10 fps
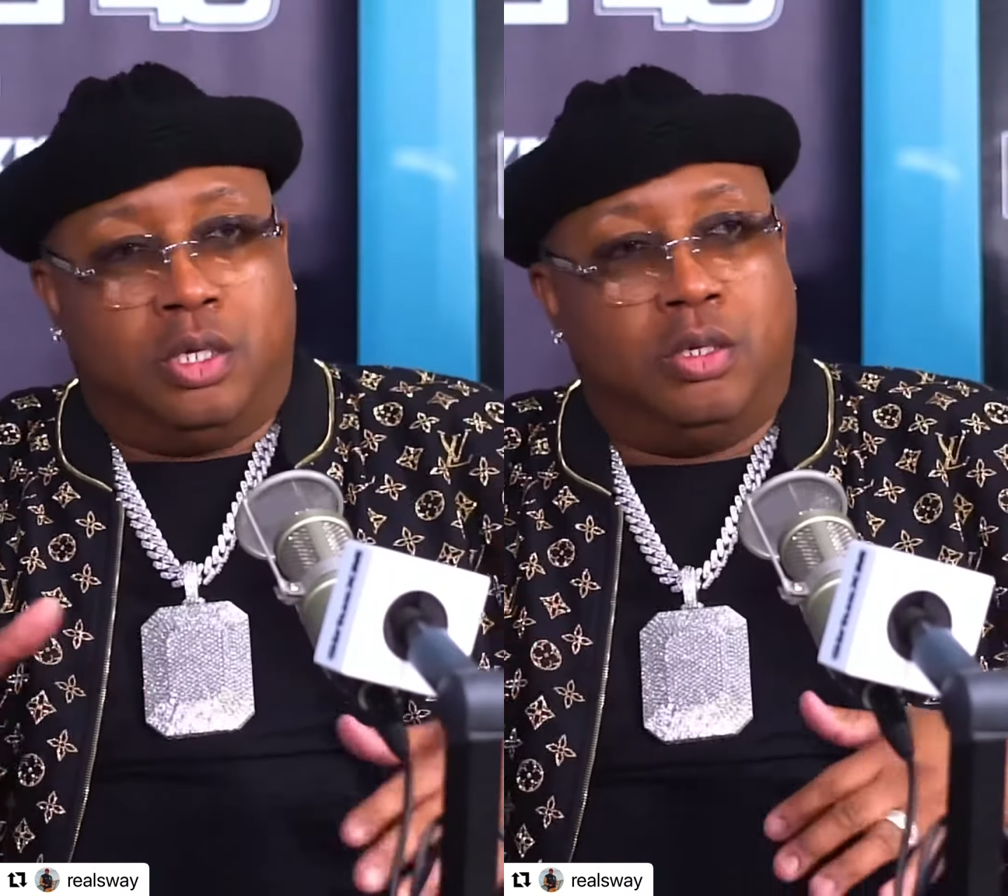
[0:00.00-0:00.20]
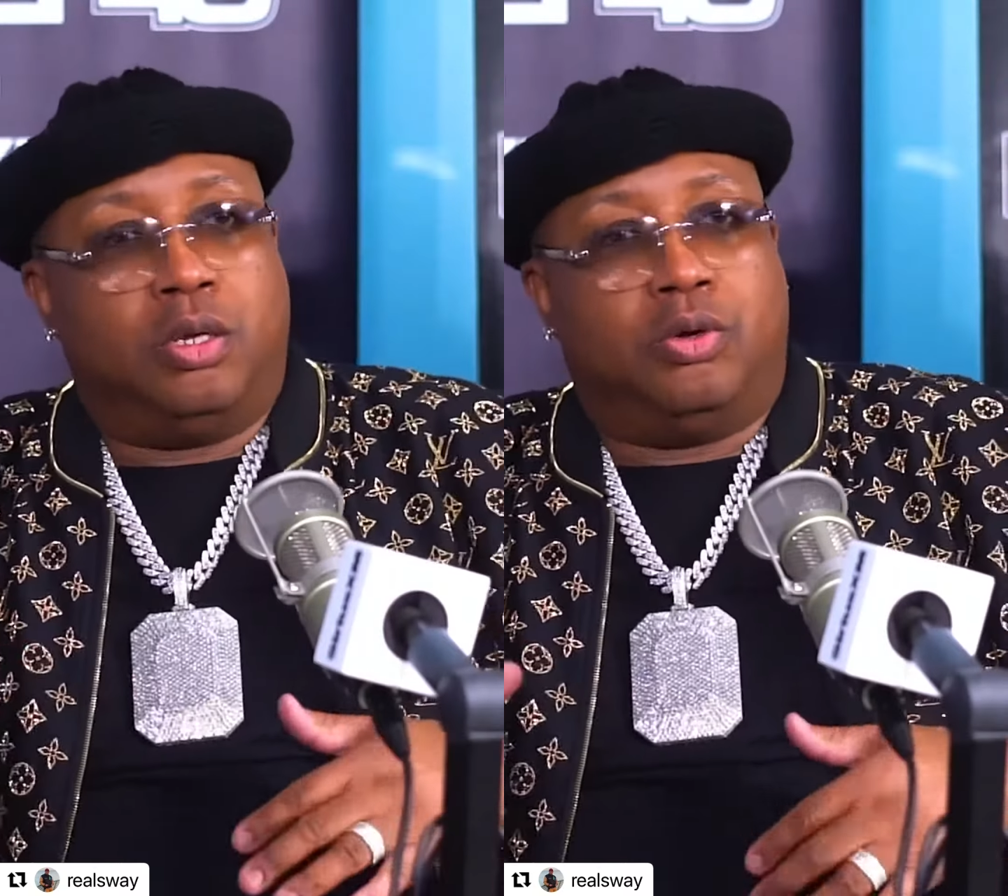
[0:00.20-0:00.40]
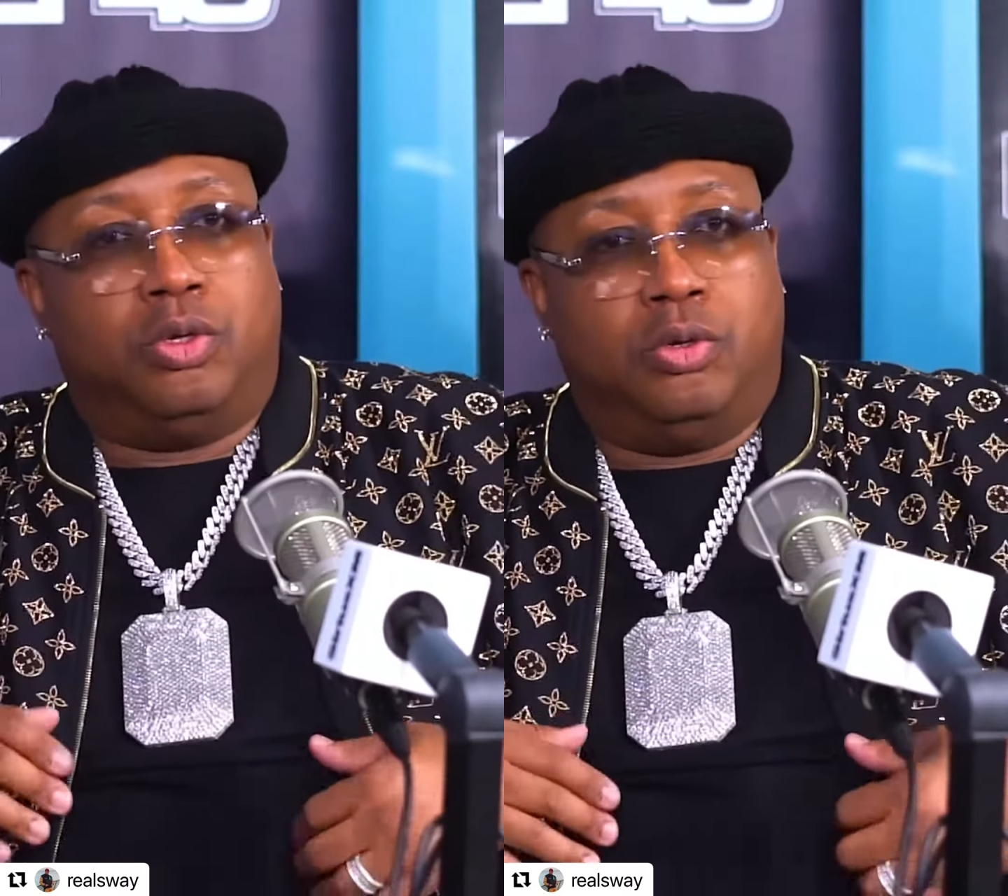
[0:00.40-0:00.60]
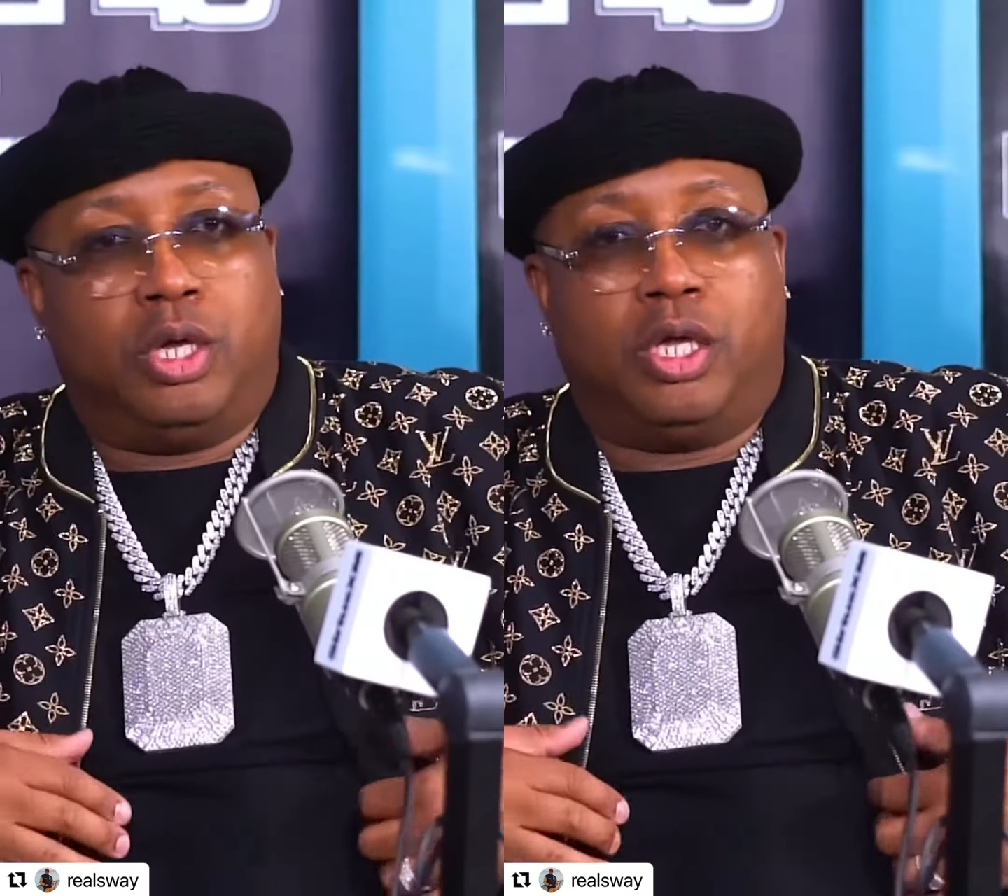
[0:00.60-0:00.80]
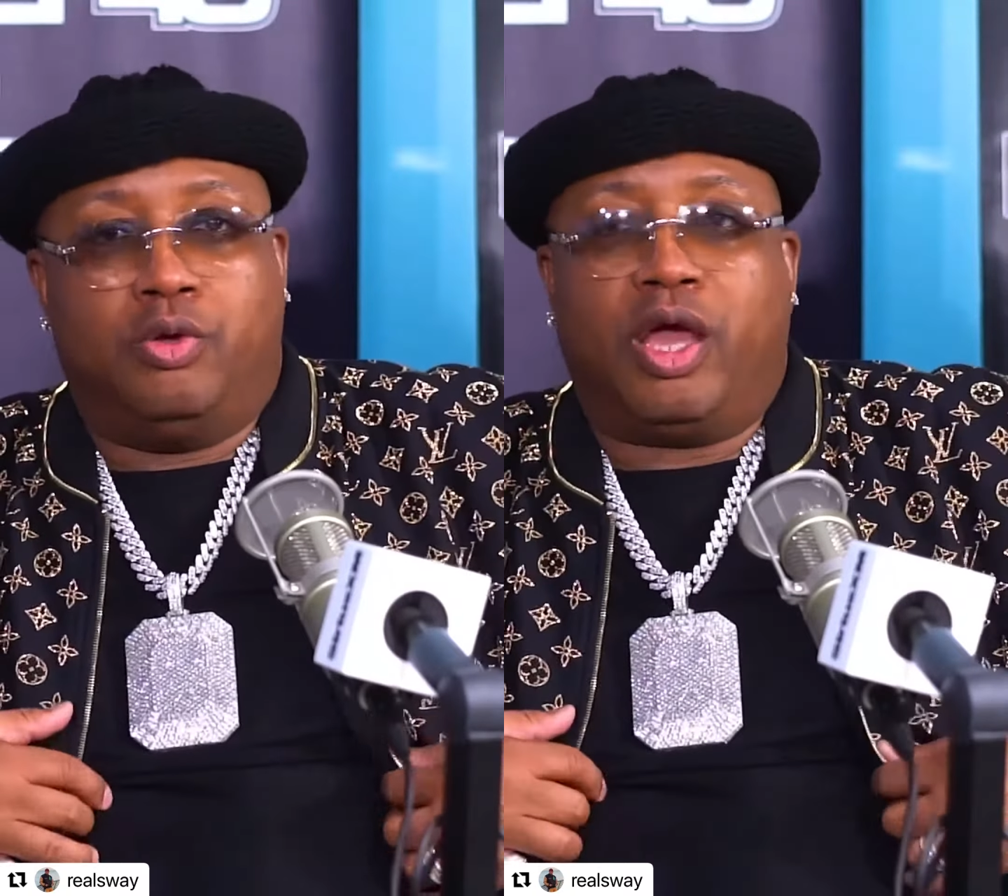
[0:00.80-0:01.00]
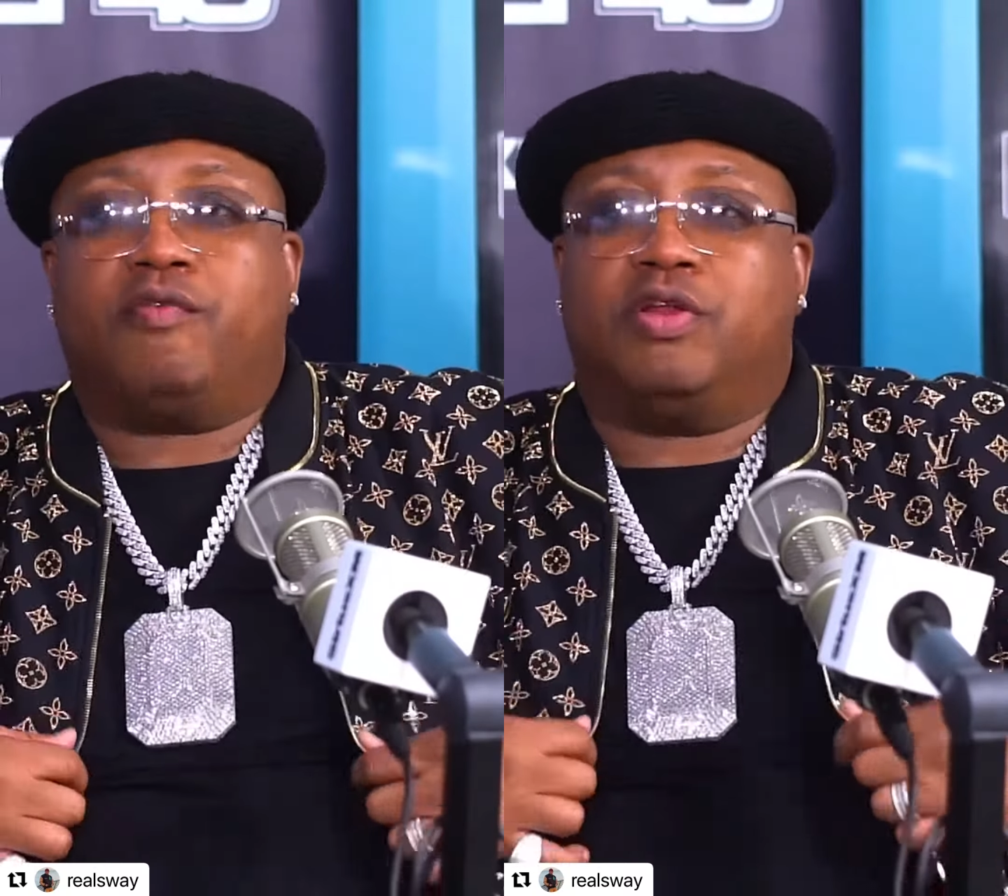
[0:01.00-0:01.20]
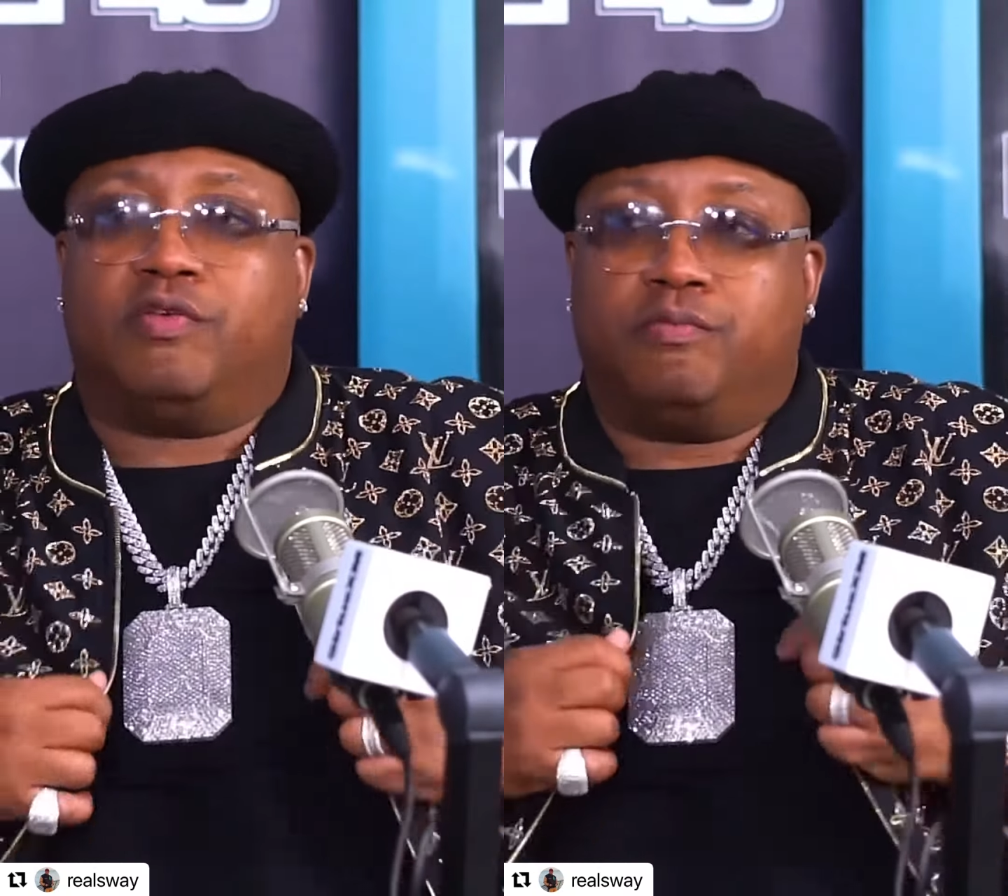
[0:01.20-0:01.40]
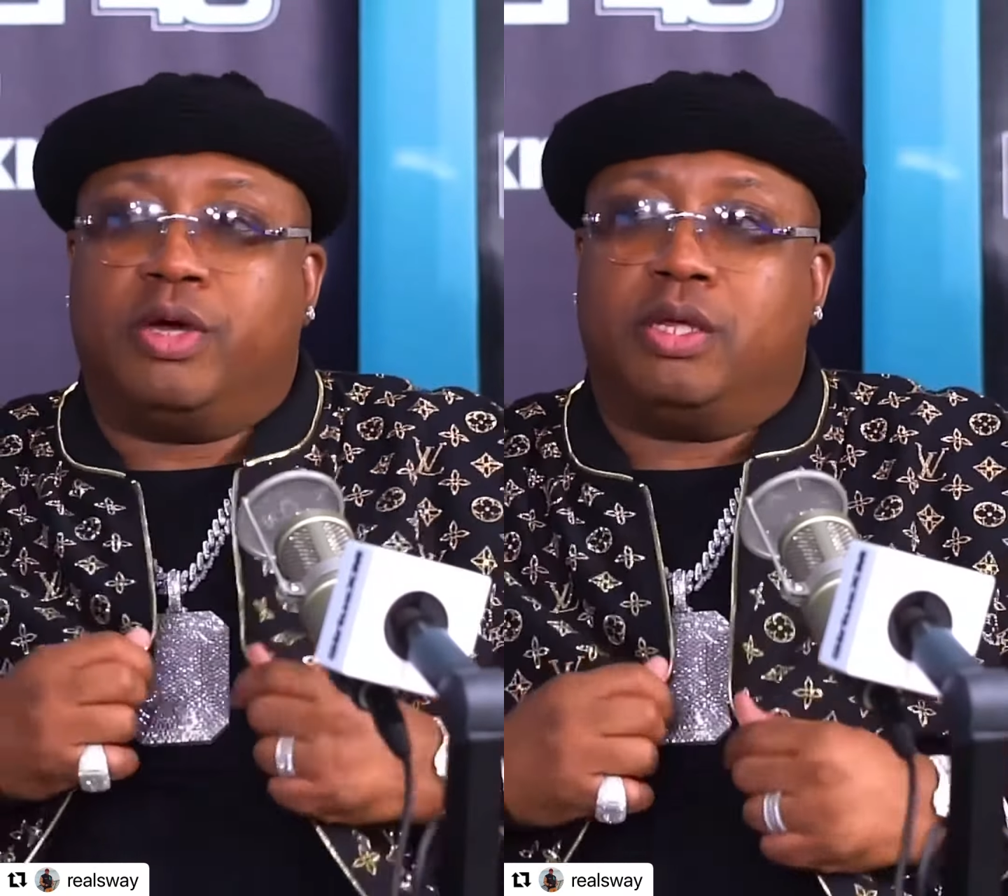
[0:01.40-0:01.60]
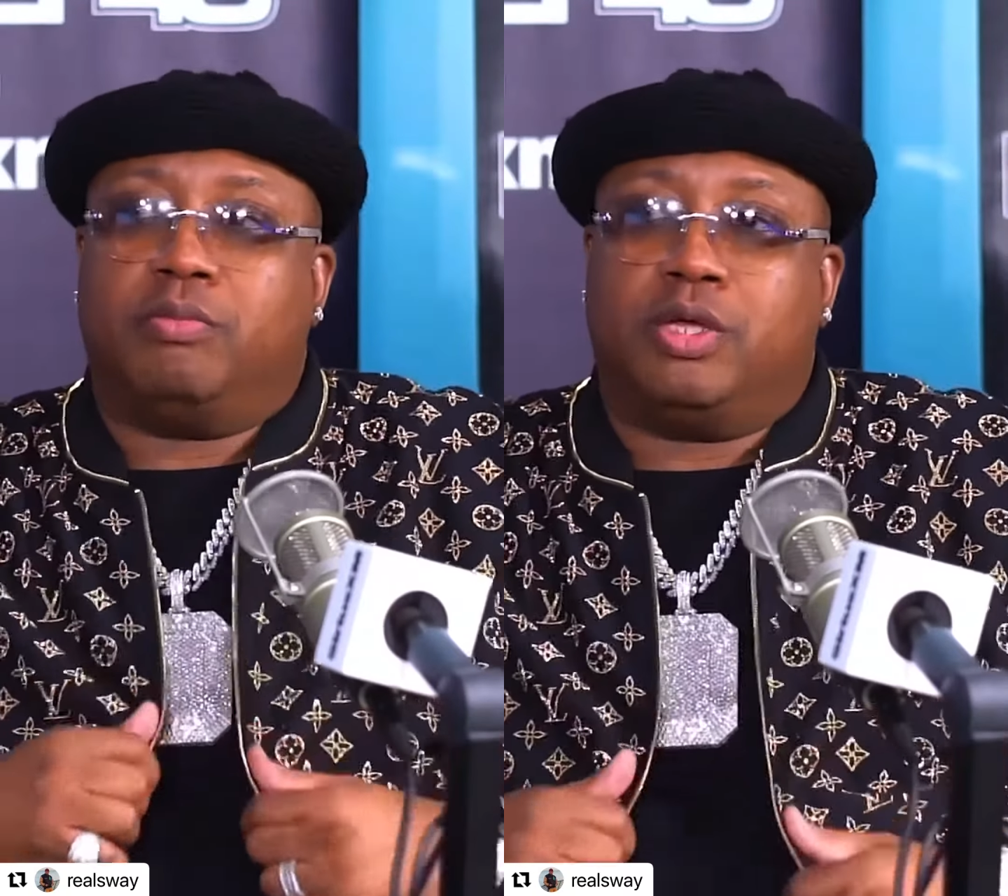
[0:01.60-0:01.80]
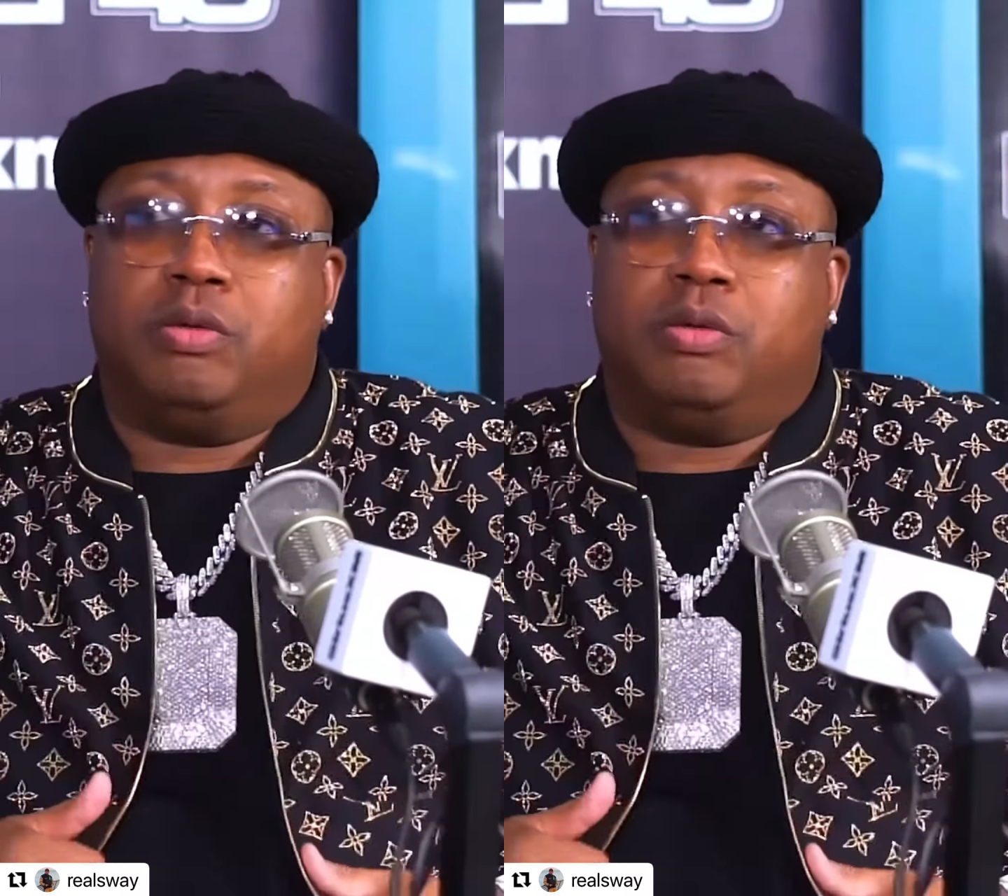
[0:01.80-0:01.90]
you know, you you having enough money, man.